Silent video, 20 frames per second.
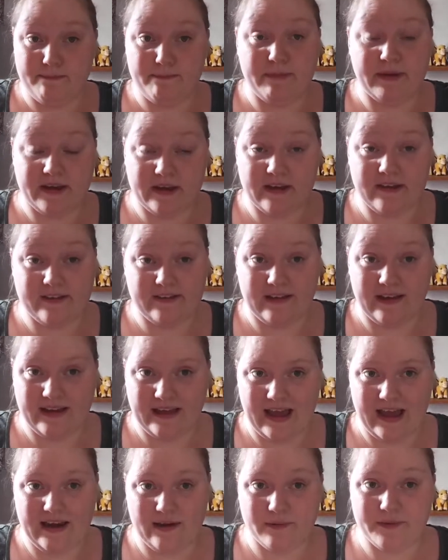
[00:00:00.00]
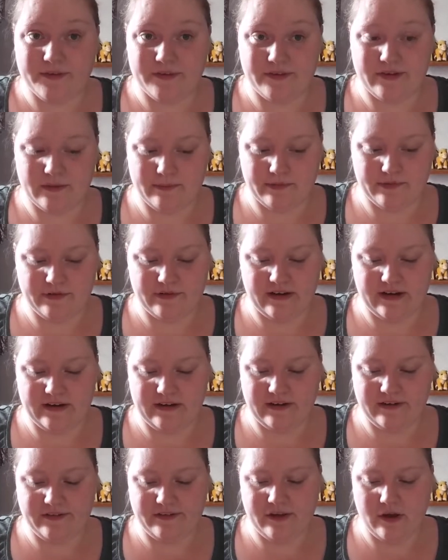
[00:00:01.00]
because, again, it was a
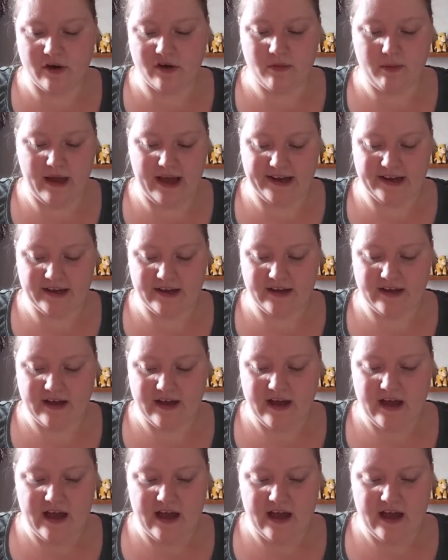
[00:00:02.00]
double-stranded sock blank.